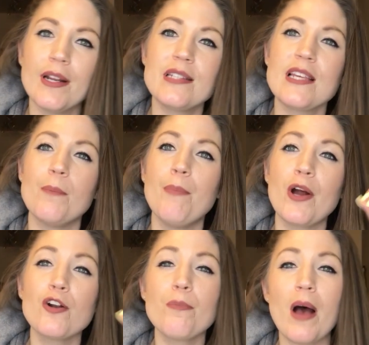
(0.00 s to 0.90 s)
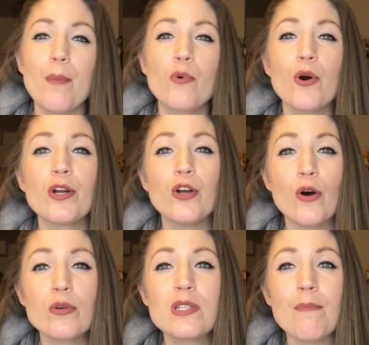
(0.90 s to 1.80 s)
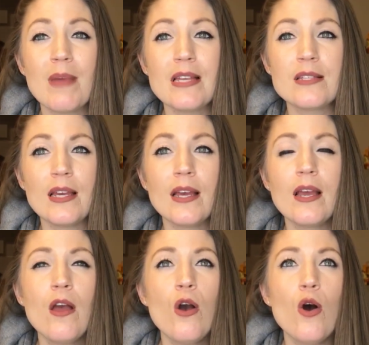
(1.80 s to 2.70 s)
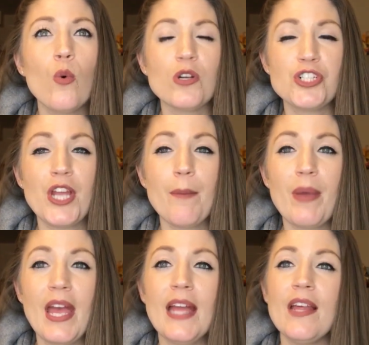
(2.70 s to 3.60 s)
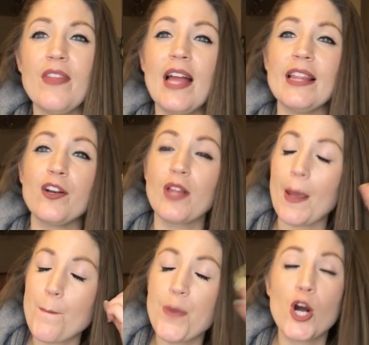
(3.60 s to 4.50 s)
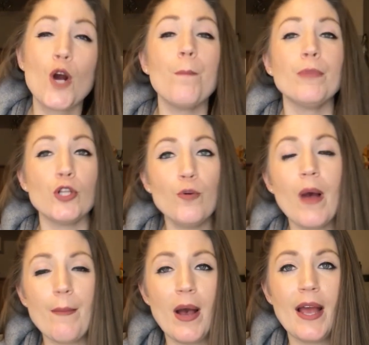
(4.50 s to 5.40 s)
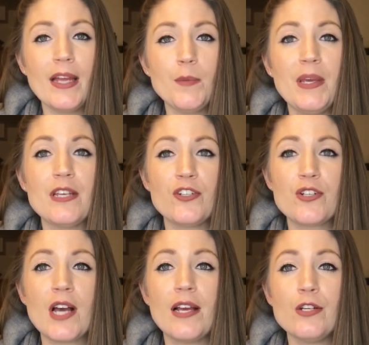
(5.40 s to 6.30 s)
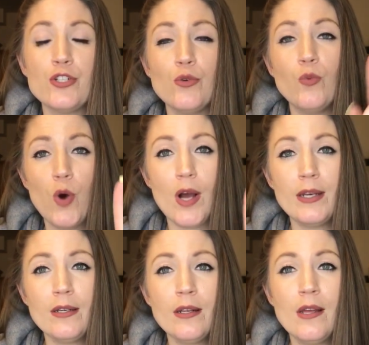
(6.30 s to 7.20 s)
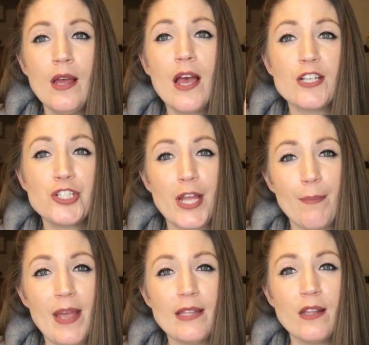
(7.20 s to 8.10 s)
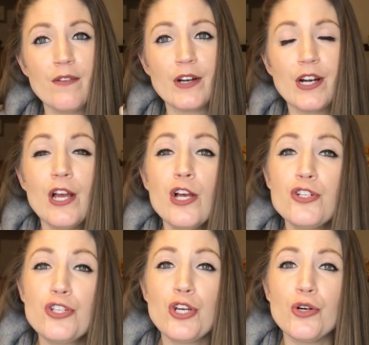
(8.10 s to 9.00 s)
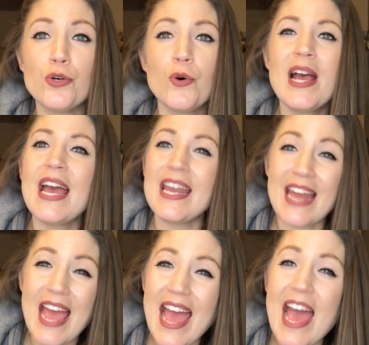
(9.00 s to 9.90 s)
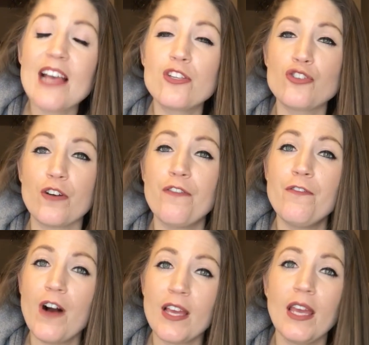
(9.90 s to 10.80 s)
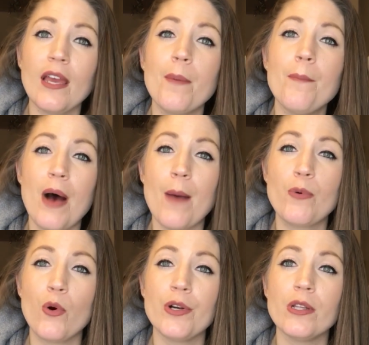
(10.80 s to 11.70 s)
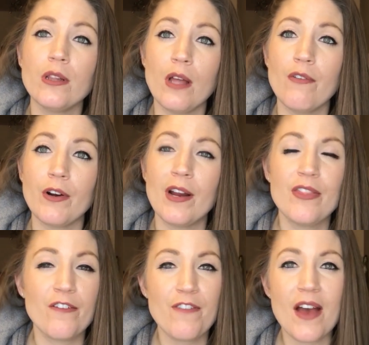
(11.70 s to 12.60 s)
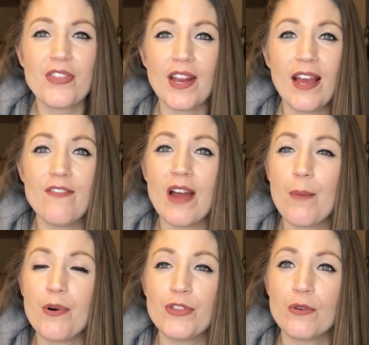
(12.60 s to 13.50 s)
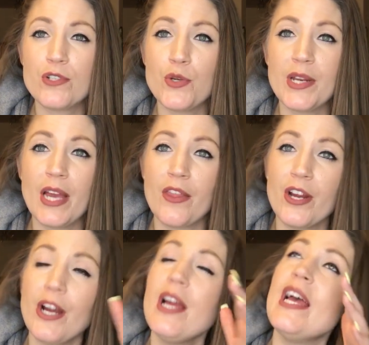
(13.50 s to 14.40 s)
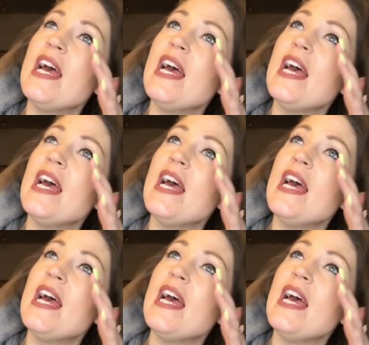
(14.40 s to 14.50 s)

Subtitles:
It said buttered popcorn goes amazing with champagne, and that literally blew my mind because you're talking to 1, a champagne lover, 2, an extra fucking popcorn lover, and the fact that I have not put those two together